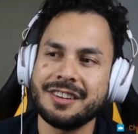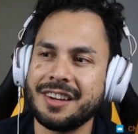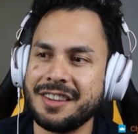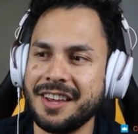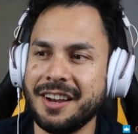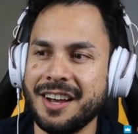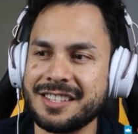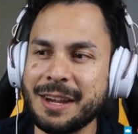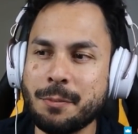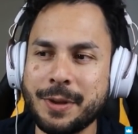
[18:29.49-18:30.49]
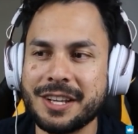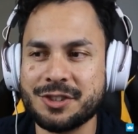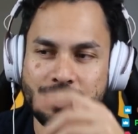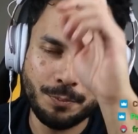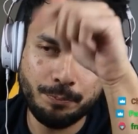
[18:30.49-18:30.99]
And then same with
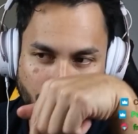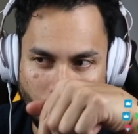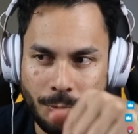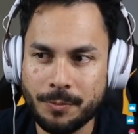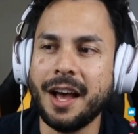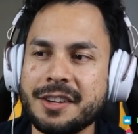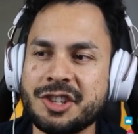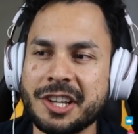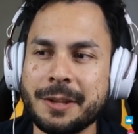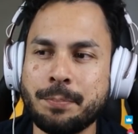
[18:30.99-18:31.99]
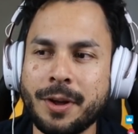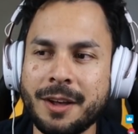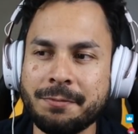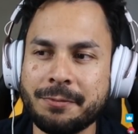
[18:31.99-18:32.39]
Pikachu. Boom. Jigglypuff,